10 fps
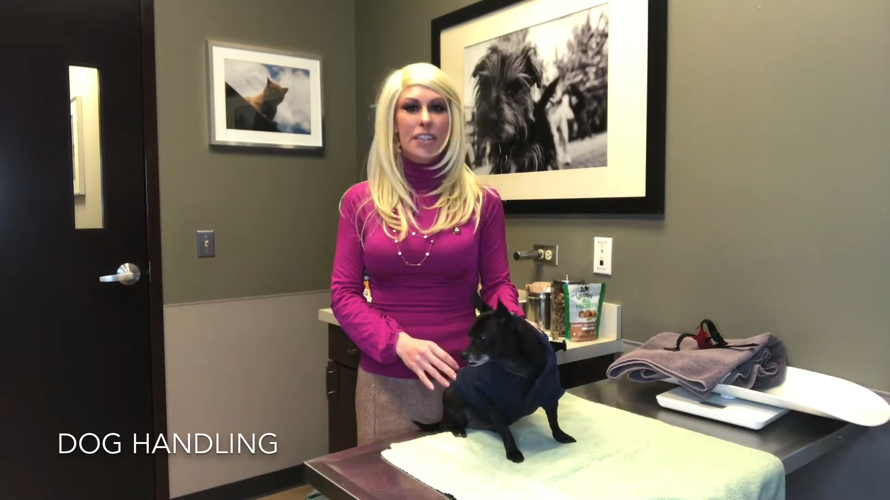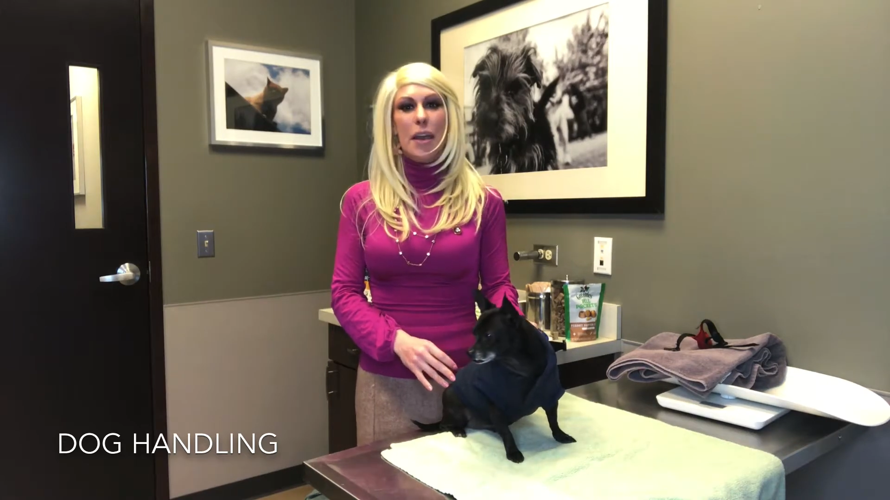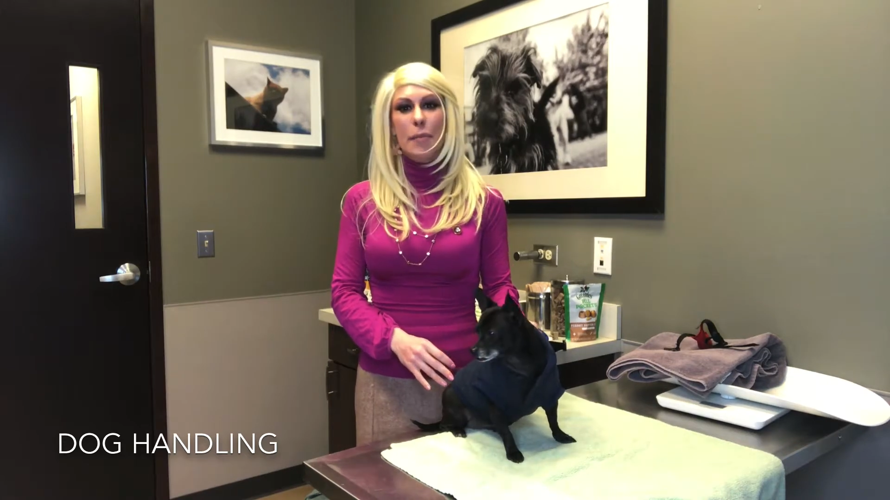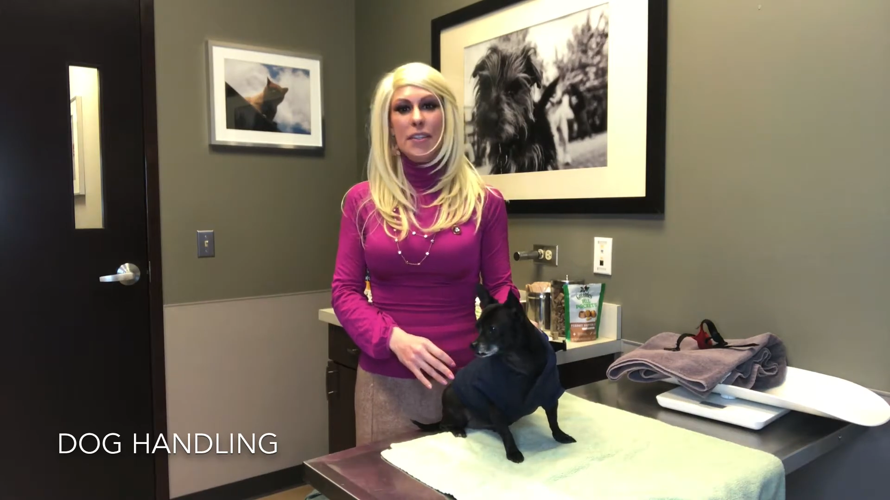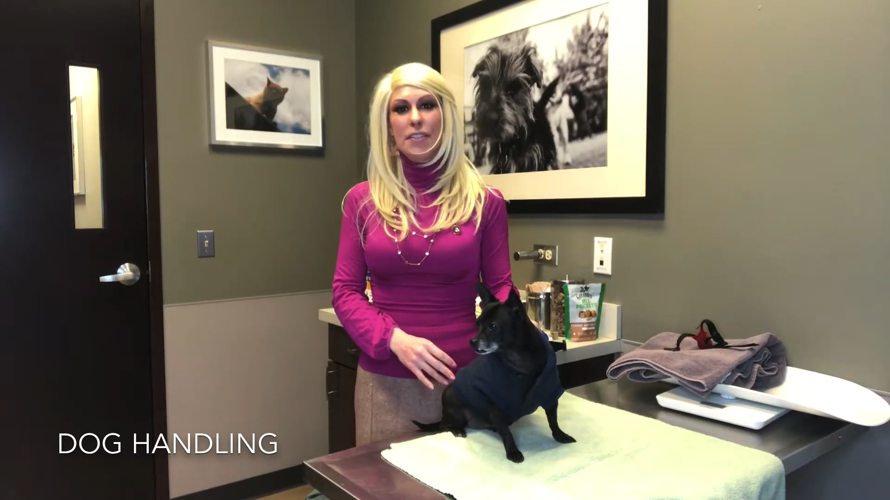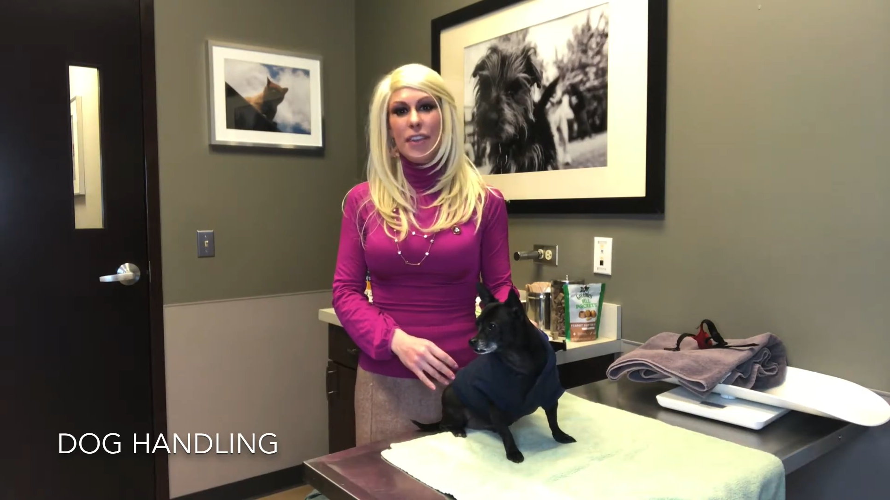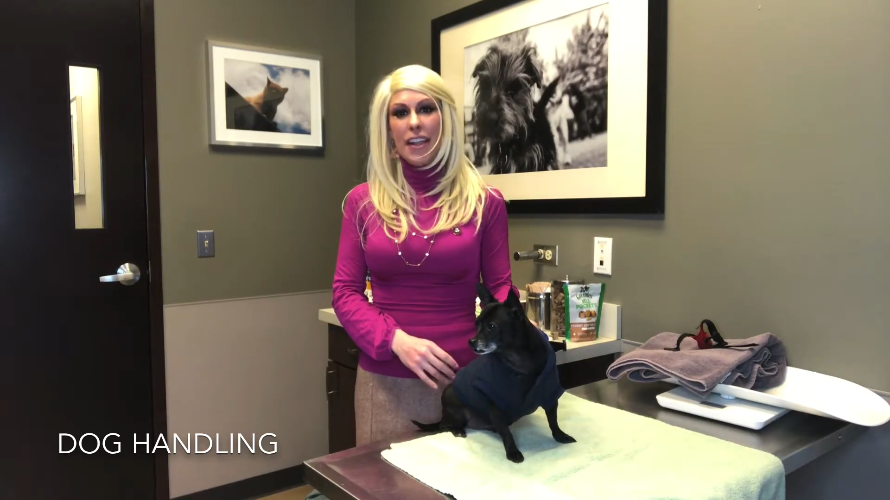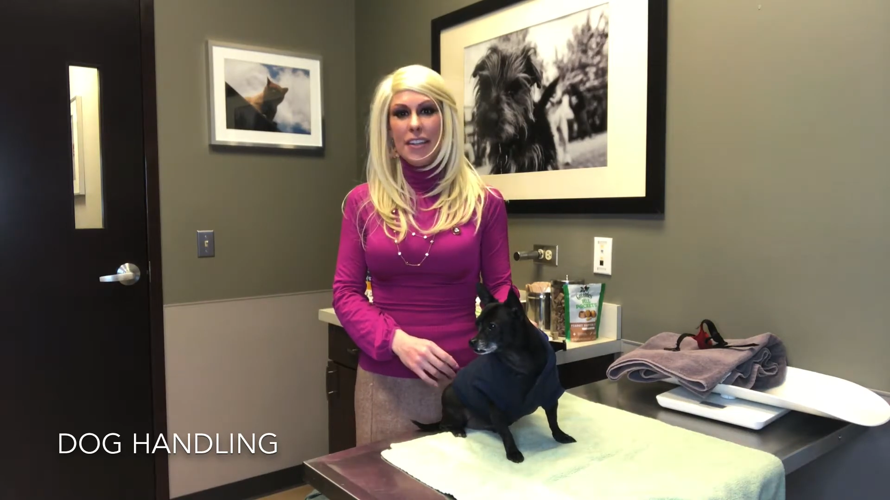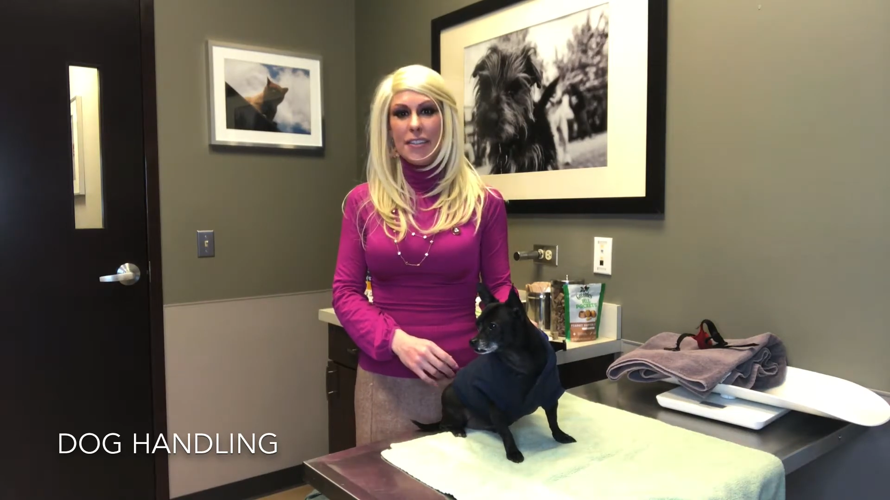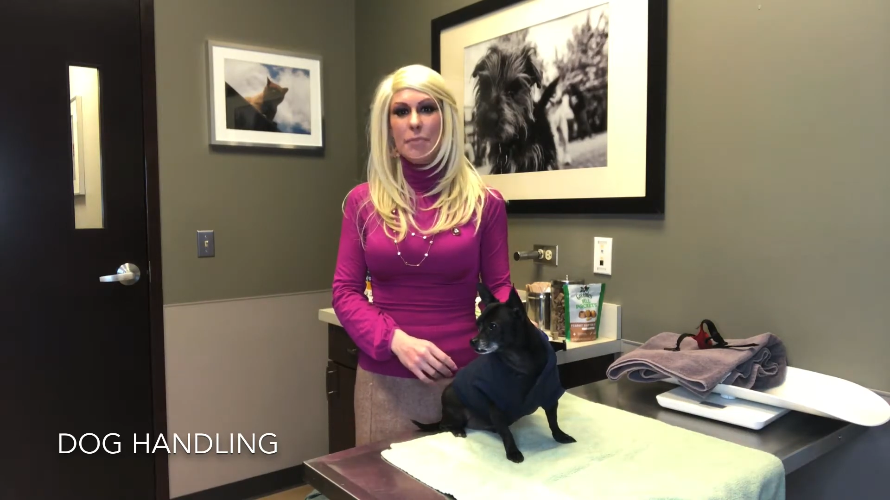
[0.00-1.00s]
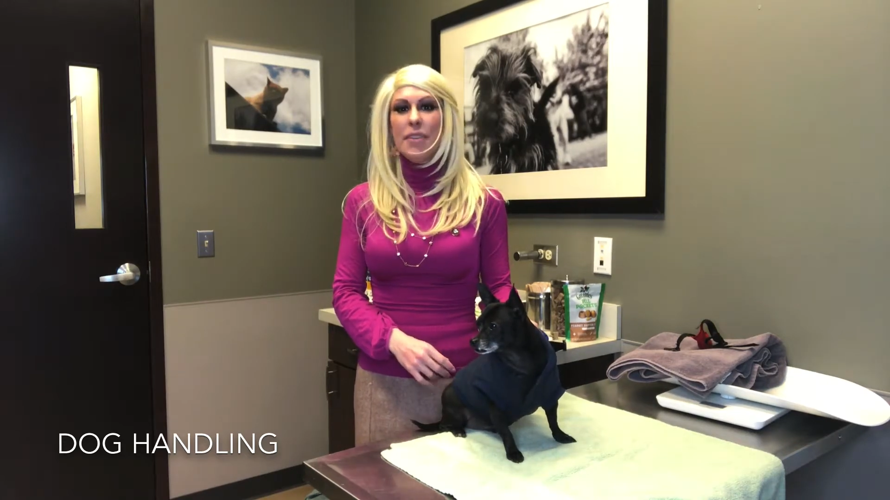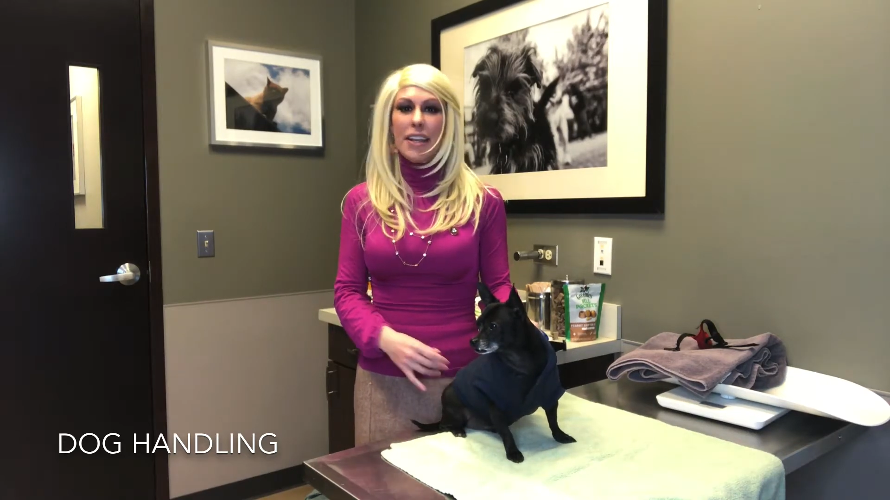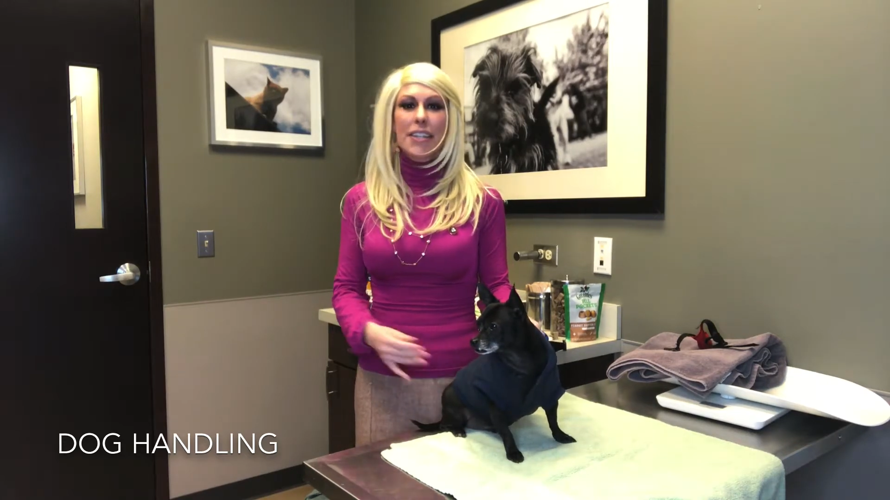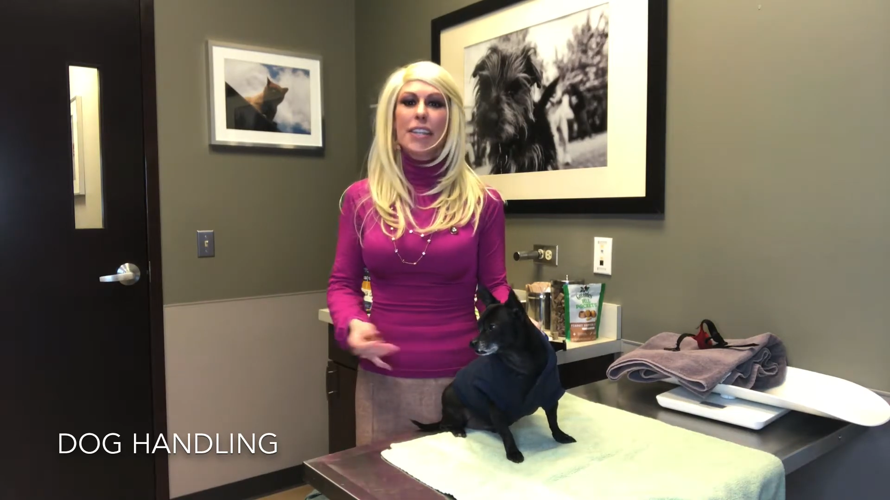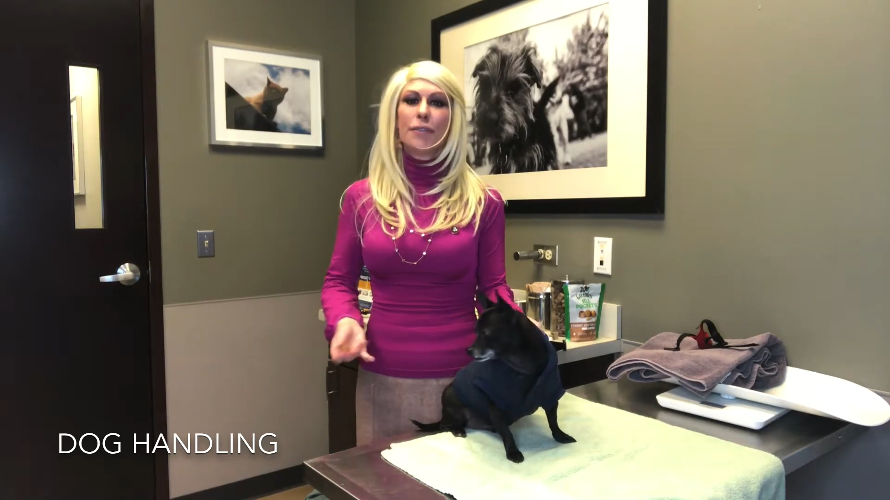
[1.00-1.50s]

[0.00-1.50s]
demonstrate some techniques